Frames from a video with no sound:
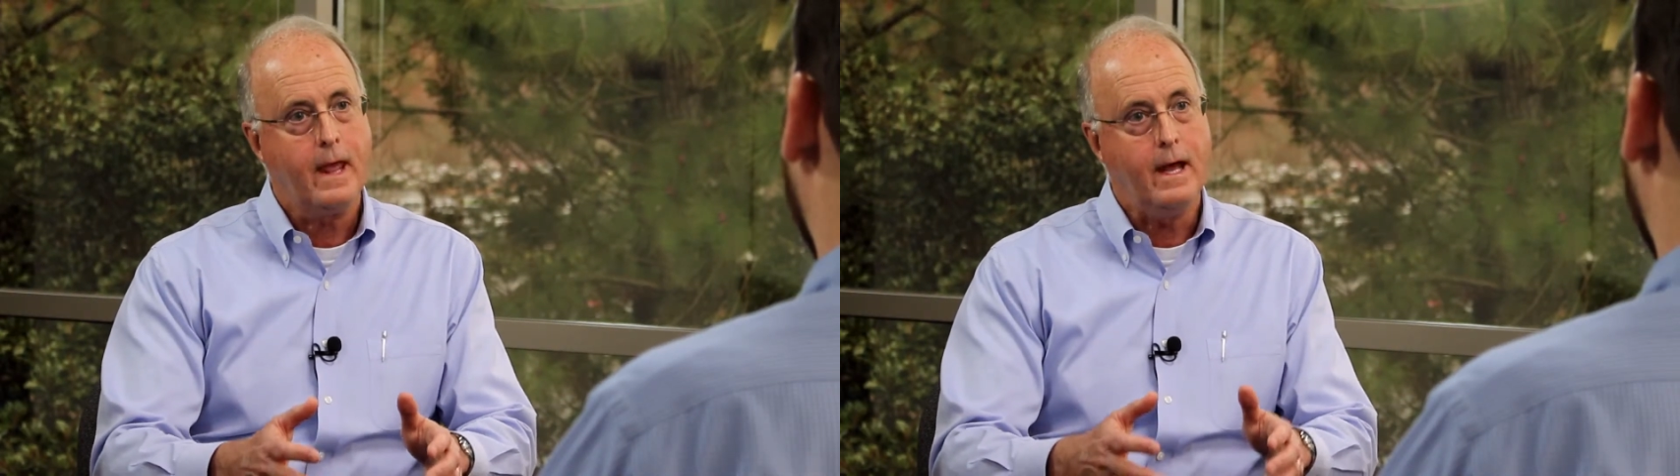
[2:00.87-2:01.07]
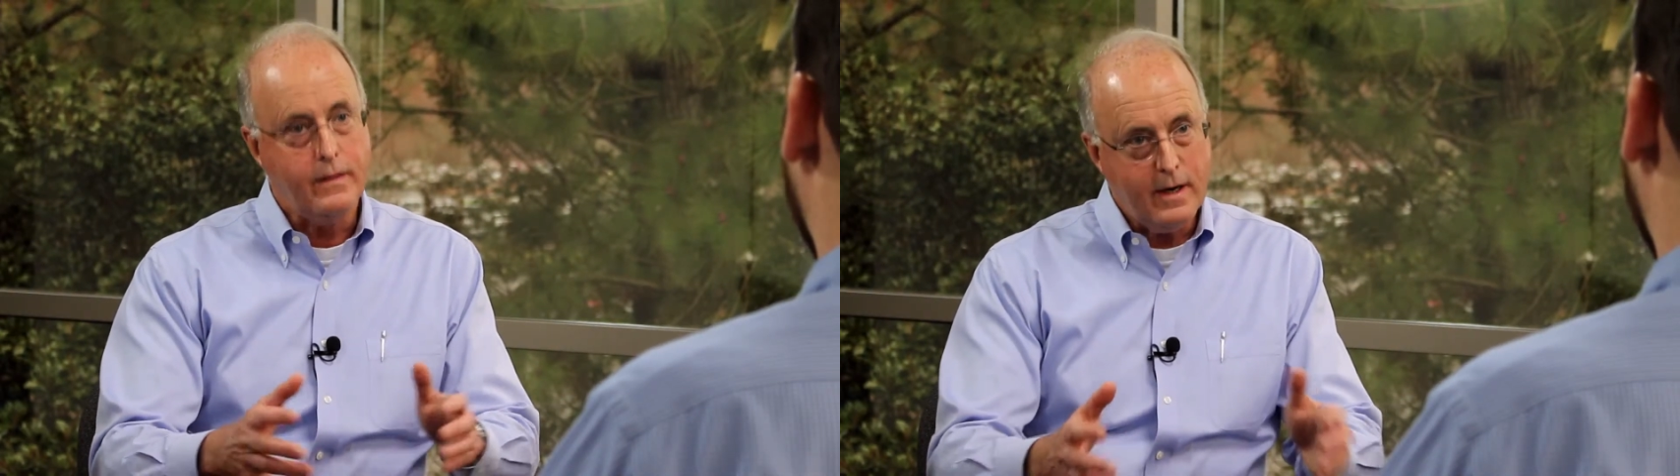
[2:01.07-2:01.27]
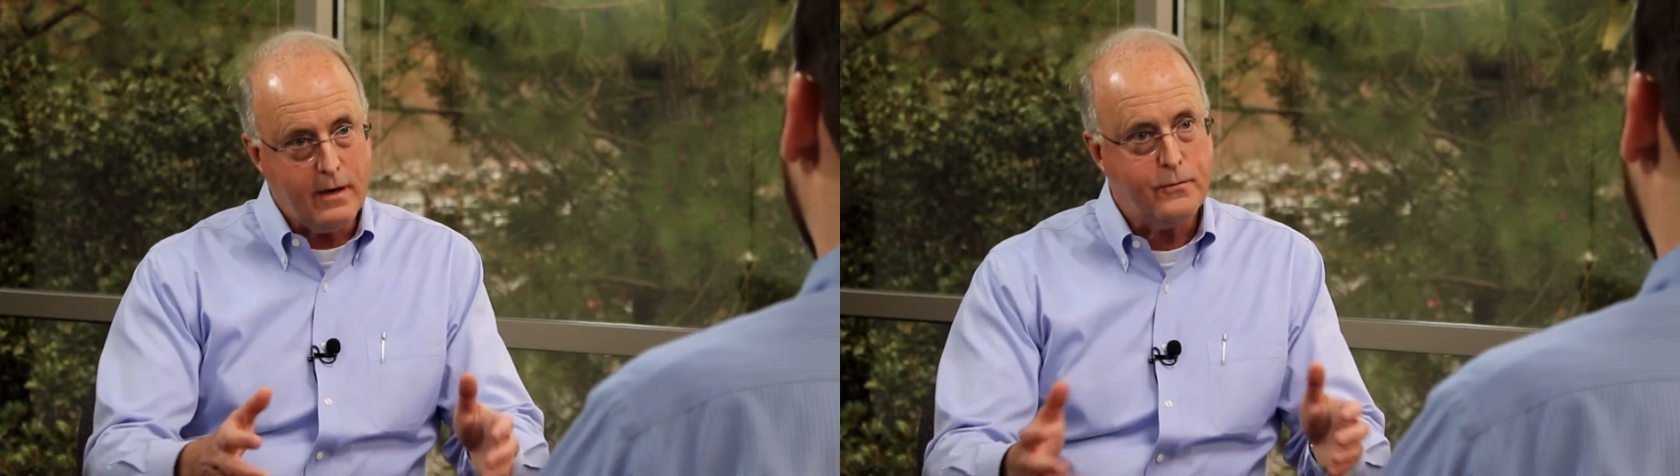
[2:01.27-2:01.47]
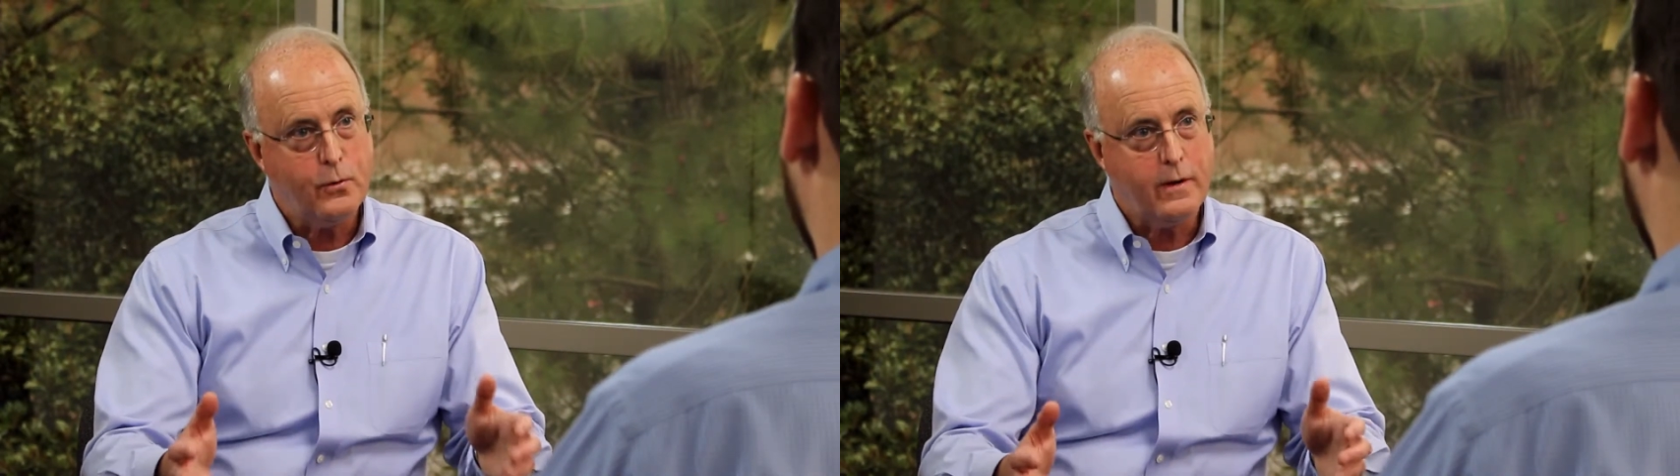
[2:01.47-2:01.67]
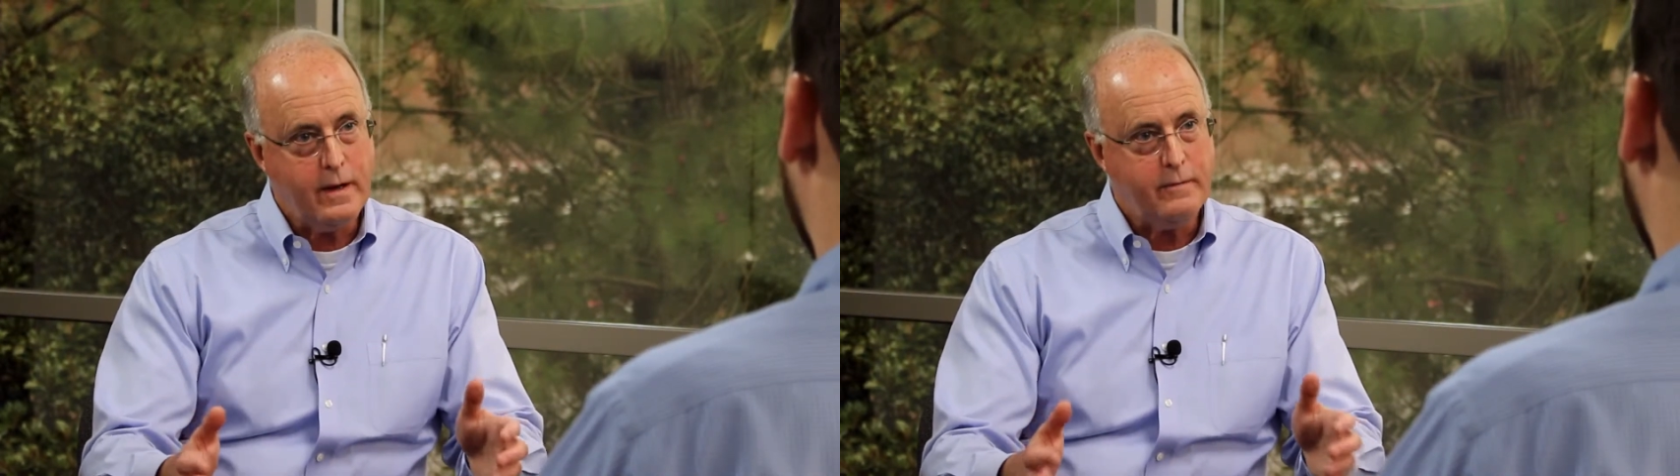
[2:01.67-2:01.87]
And
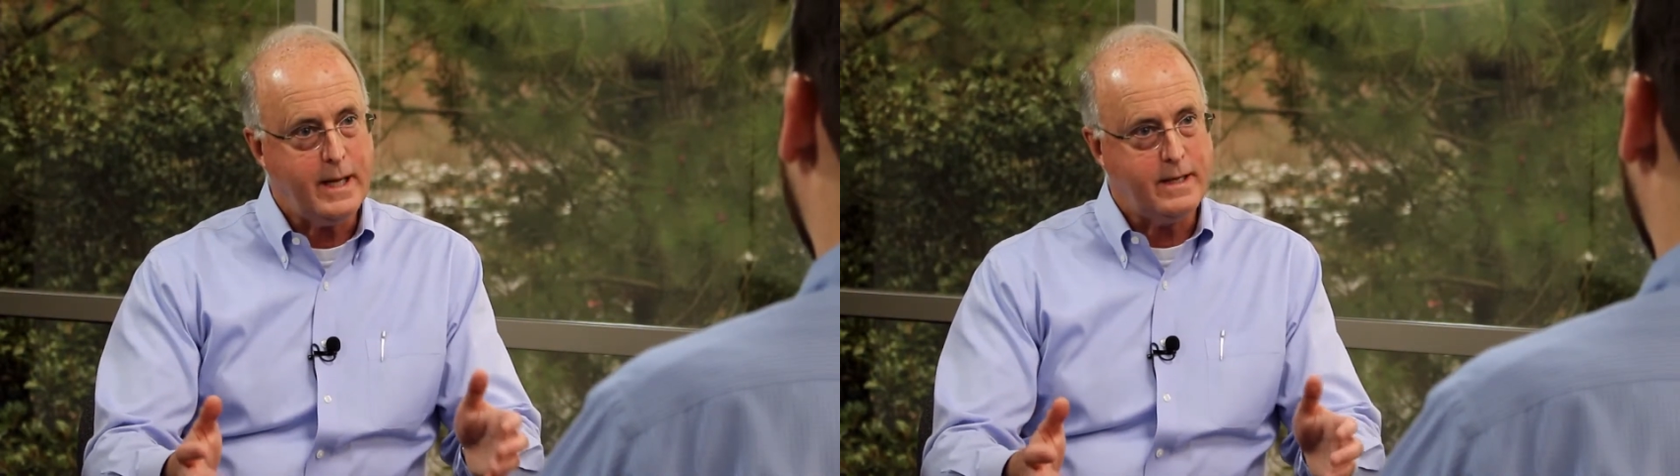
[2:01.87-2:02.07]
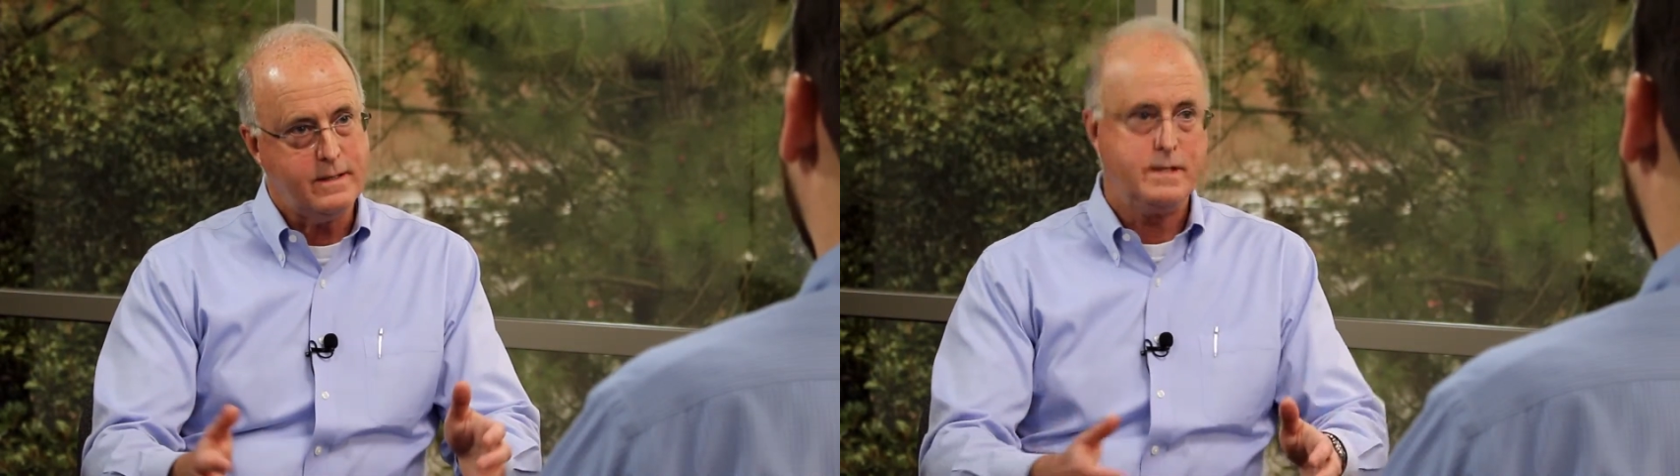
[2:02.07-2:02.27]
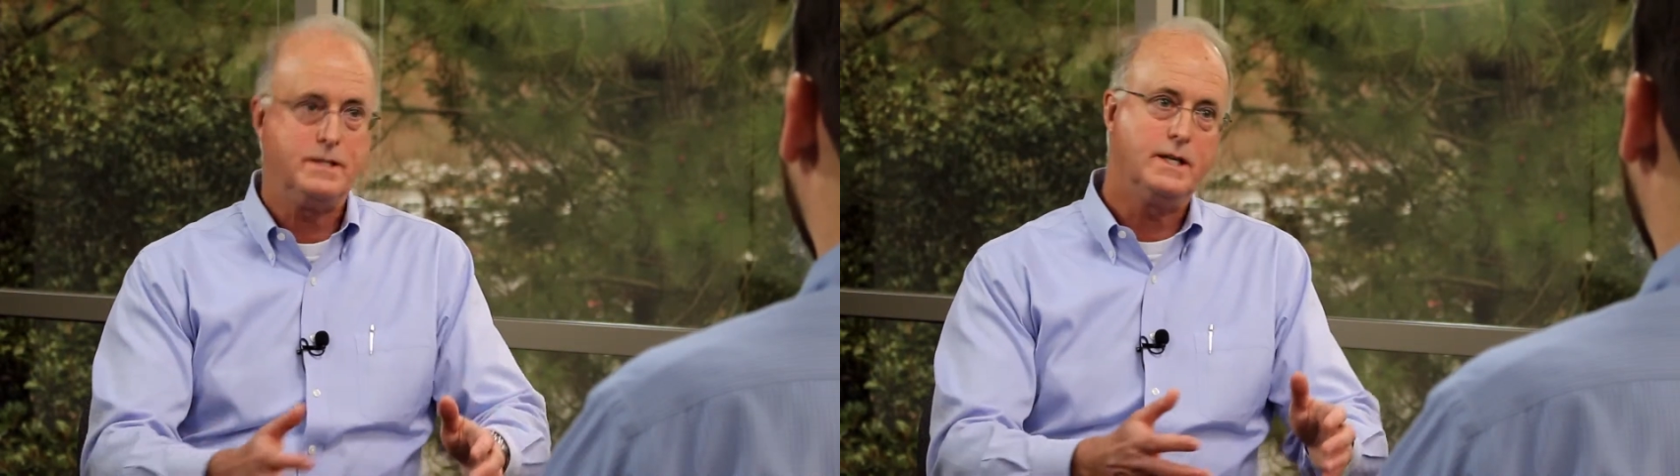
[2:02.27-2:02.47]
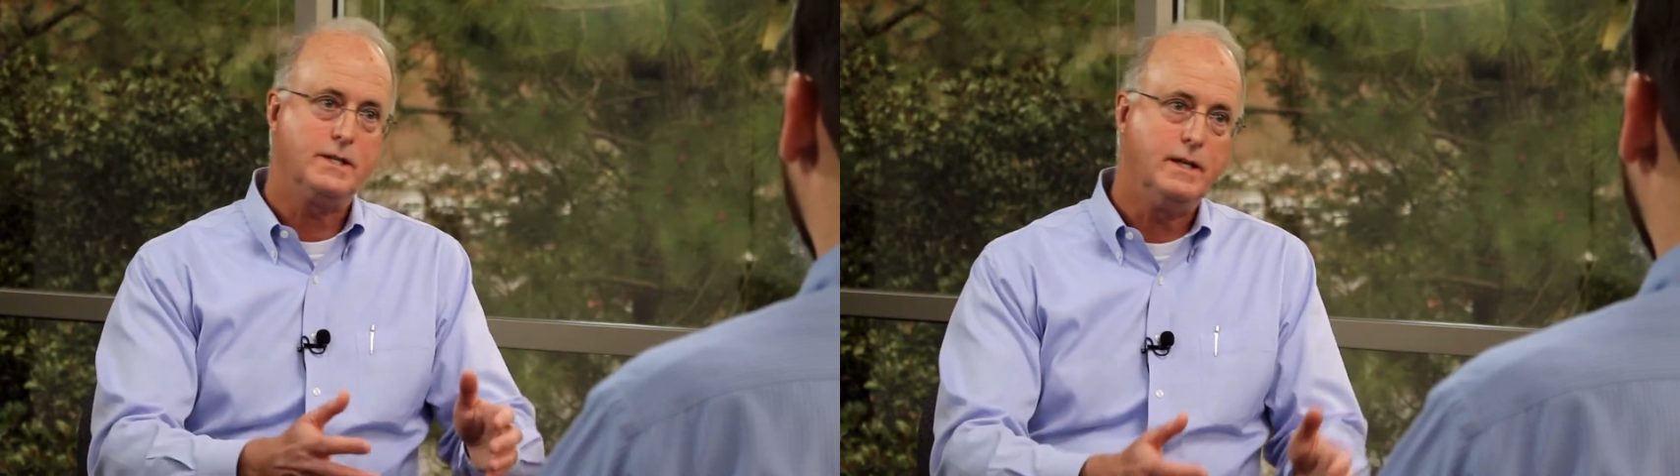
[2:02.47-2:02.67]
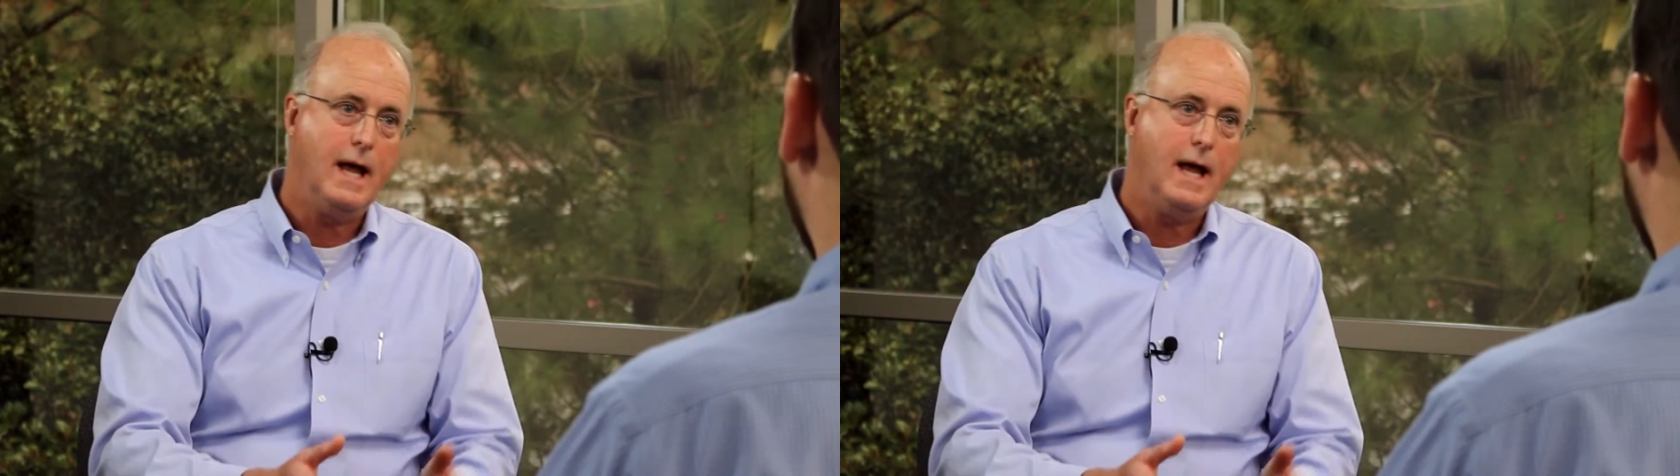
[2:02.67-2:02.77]
therefore, they've made a decision